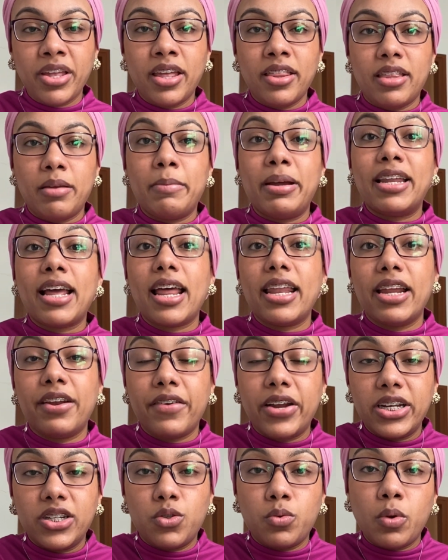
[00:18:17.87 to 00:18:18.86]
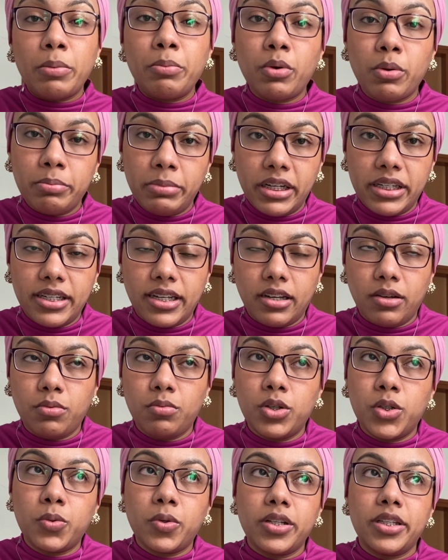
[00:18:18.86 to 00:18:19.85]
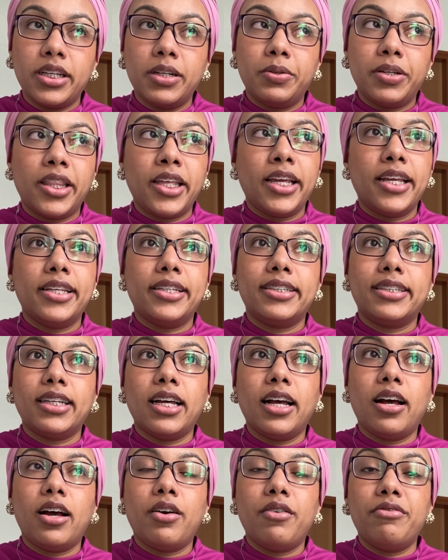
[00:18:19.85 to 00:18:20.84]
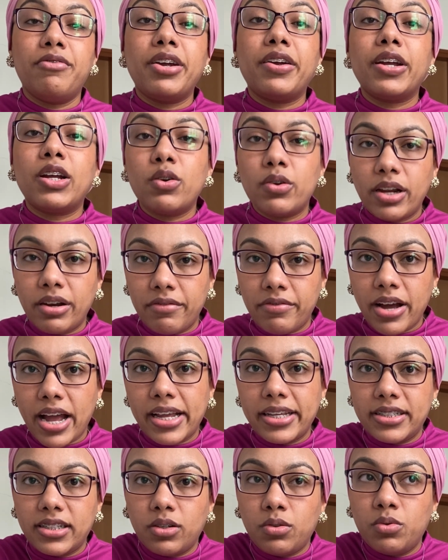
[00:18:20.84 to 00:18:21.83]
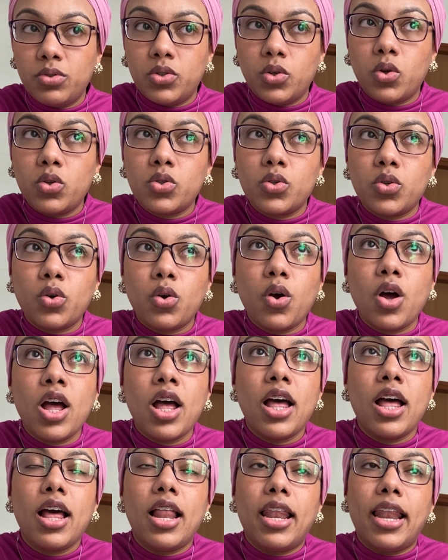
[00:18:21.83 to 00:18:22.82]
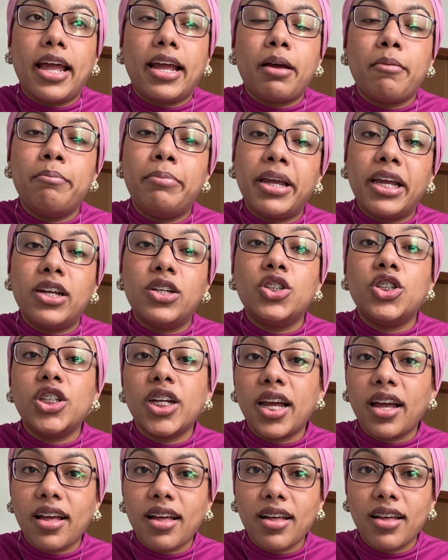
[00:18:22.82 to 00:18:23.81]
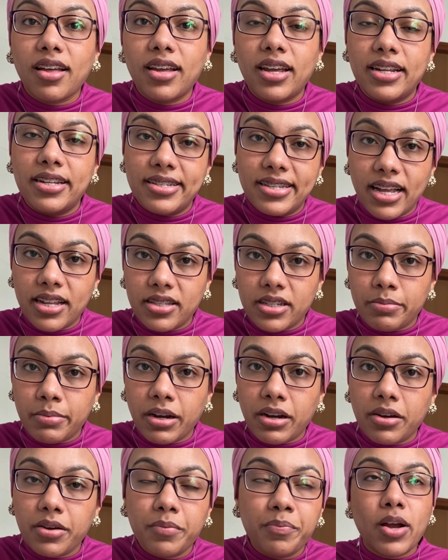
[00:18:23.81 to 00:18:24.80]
then my dad arranged one more meeting, which was with his very good advisor, who's also like a big sheikh in Zanzibar.